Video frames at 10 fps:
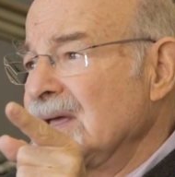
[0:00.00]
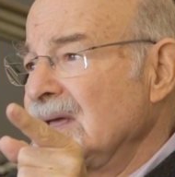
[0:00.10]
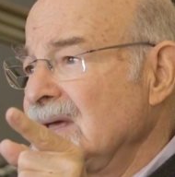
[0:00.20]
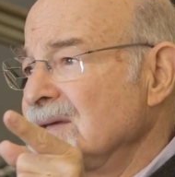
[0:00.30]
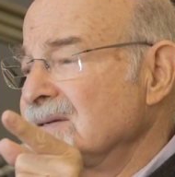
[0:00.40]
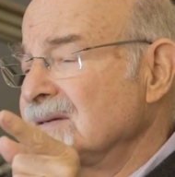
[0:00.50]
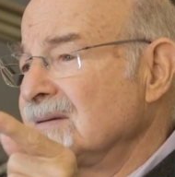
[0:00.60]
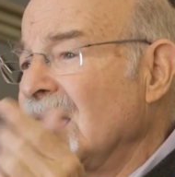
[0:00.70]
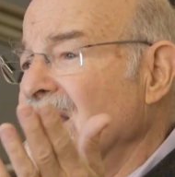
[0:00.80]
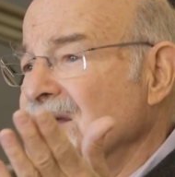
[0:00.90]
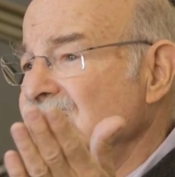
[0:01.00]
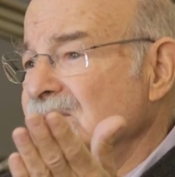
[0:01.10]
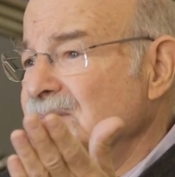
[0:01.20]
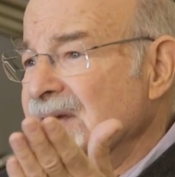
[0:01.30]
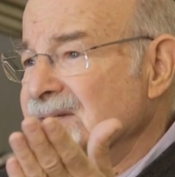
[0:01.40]
is
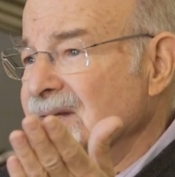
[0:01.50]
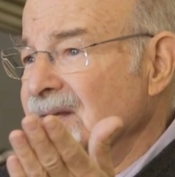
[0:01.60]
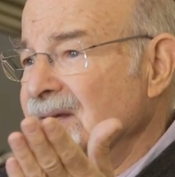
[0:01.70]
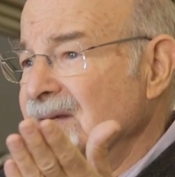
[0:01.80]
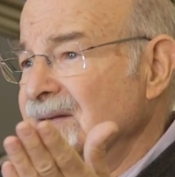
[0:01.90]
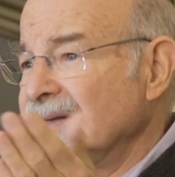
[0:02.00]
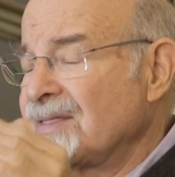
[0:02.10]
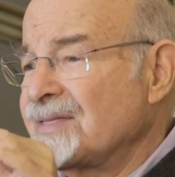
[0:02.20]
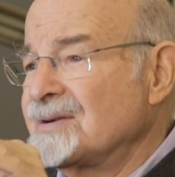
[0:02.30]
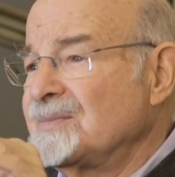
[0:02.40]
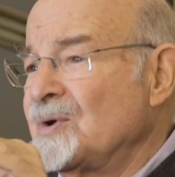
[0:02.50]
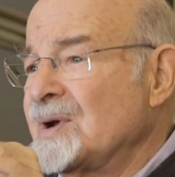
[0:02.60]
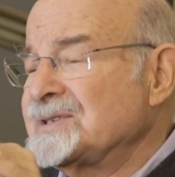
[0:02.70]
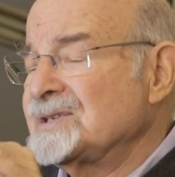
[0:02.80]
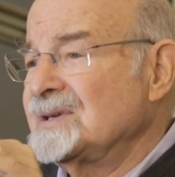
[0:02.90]
knowledge, basically. The third
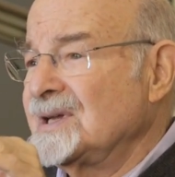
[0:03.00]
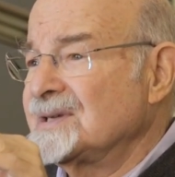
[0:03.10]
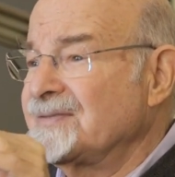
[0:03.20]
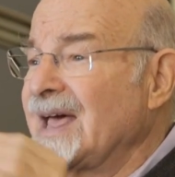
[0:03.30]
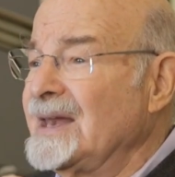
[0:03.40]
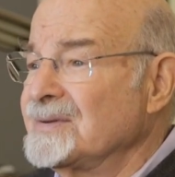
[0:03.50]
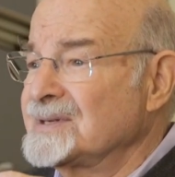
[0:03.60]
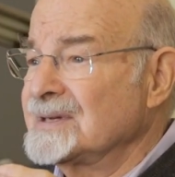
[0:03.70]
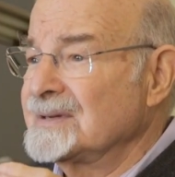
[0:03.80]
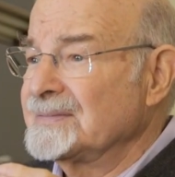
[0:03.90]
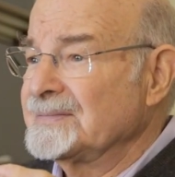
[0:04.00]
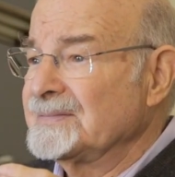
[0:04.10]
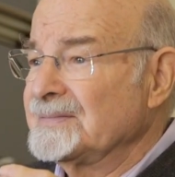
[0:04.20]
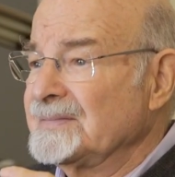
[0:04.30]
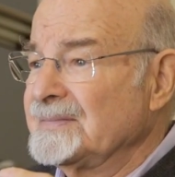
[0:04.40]
question is values.
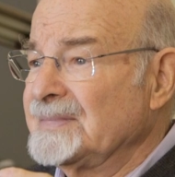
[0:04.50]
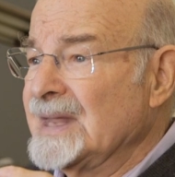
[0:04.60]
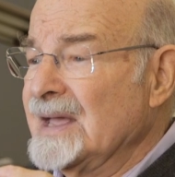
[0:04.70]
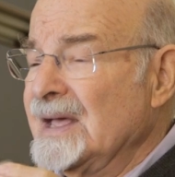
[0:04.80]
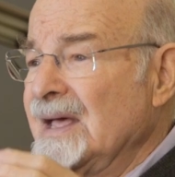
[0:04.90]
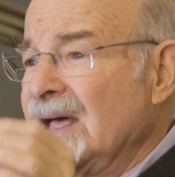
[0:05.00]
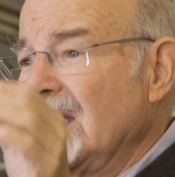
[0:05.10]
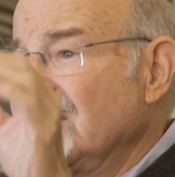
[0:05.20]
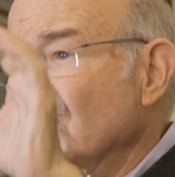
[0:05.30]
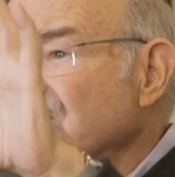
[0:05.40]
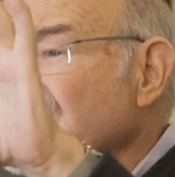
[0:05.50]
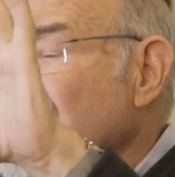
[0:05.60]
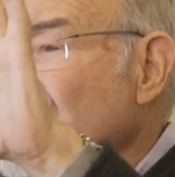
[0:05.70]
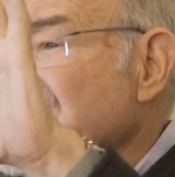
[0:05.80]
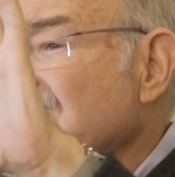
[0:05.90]
And those 3
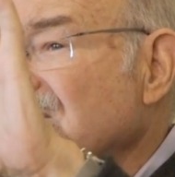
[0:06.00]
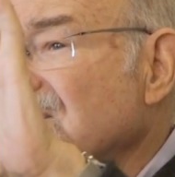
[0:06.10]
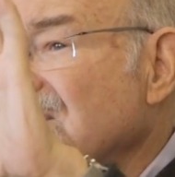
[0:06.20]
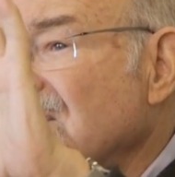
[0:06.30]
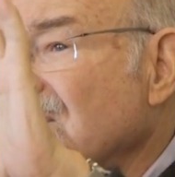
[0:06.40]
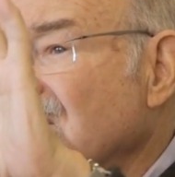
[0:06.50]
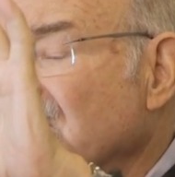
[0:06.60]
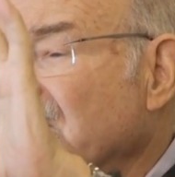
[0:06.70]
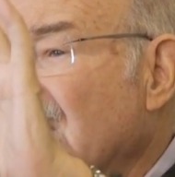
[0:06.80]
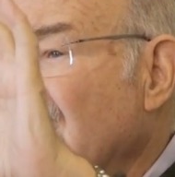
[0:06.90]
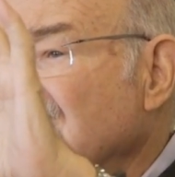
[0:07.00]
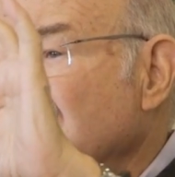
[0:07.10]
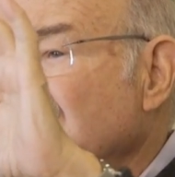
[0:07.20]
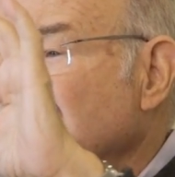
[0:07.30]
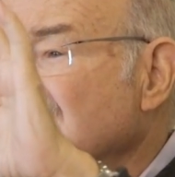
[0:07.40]
questions you can apply to
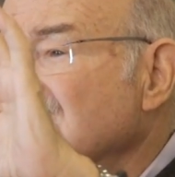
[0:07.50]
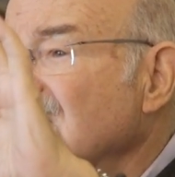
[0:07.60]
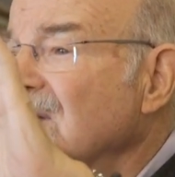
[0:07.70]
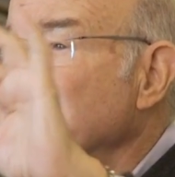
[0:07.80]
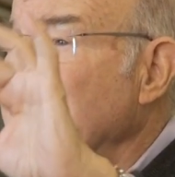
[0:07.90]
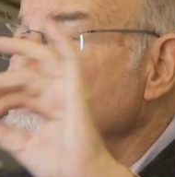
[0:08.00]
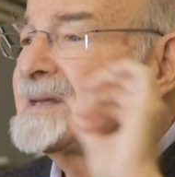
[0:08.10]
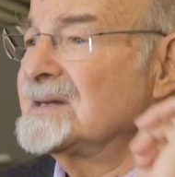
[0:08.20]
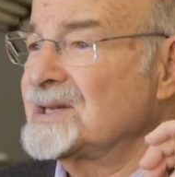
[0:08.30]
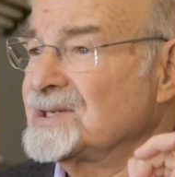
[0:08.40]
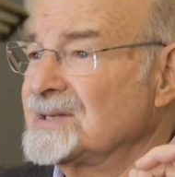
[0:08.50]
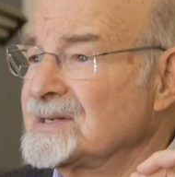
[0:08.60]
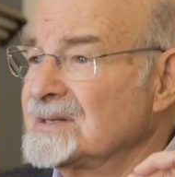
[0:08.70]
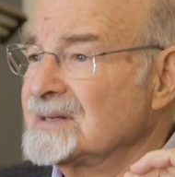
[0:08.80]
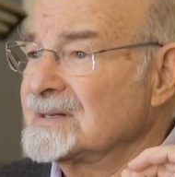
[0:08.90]
the existing and past conditions.